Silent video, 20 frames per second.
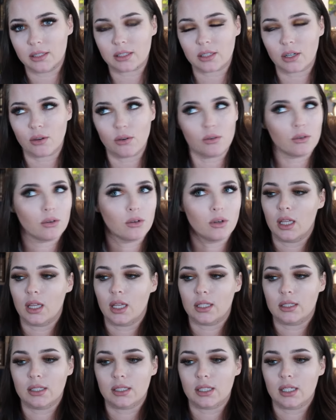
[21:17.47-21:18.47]
So
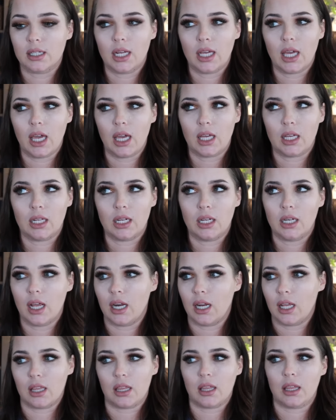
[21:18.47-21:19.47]
that doesn't negate
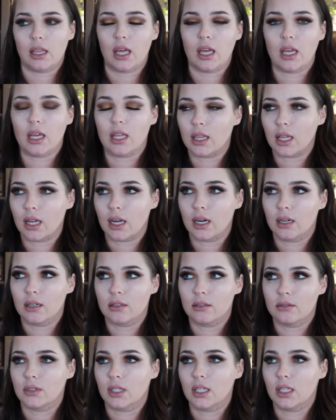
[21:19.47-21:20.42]
anything in there.